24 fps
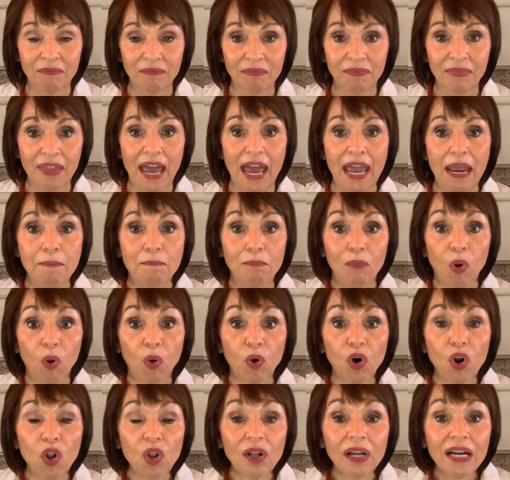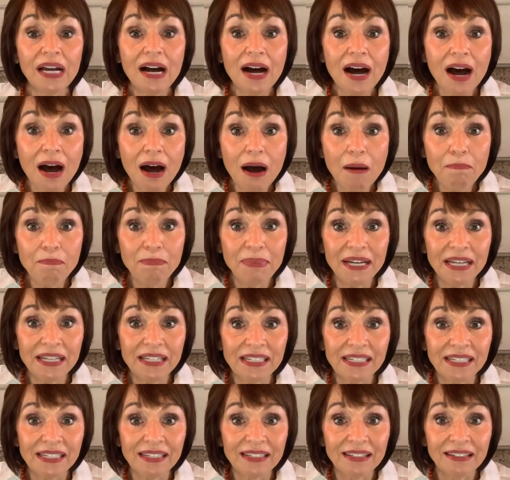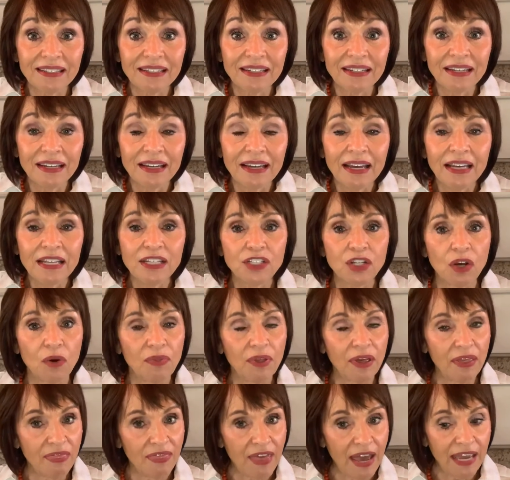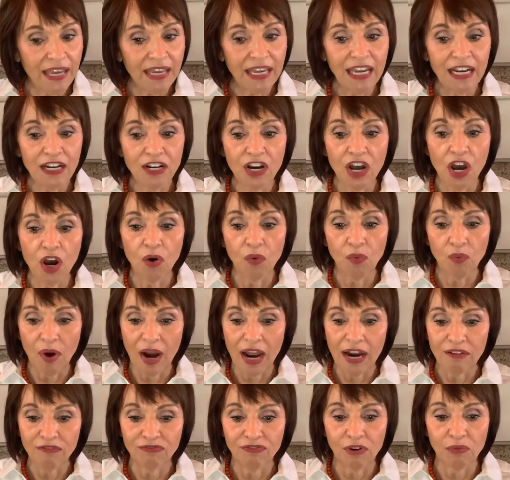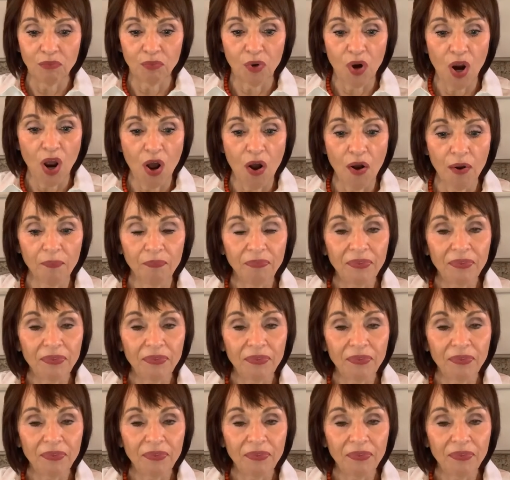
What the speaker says: a moral compass, so that they can know right from wrong.